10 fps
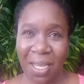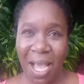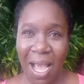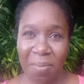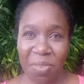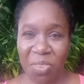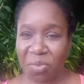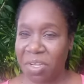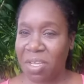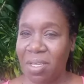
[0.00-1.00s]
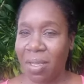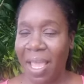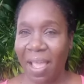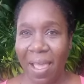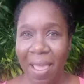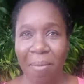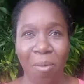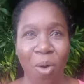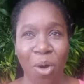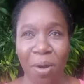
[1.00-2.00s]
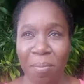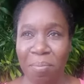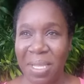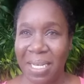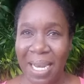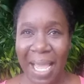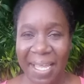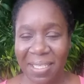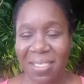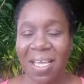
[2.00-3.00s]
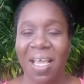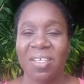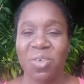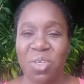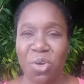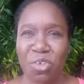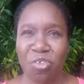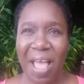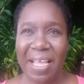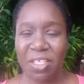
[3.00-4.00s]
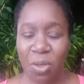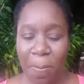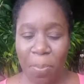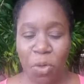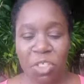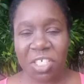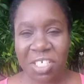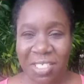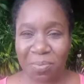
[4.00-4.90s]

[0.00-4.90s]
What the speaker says: 3 a.m. or midnight. So you're trying to push it,